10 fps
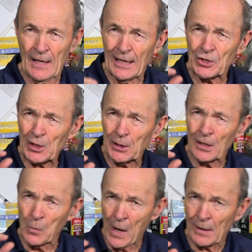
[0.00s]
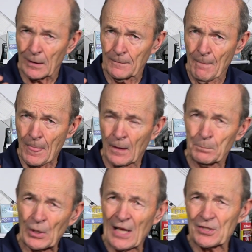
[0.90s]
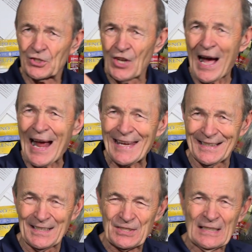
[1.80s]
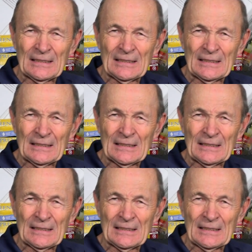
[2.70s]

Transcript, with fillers: It's clear water, but it has dye in it.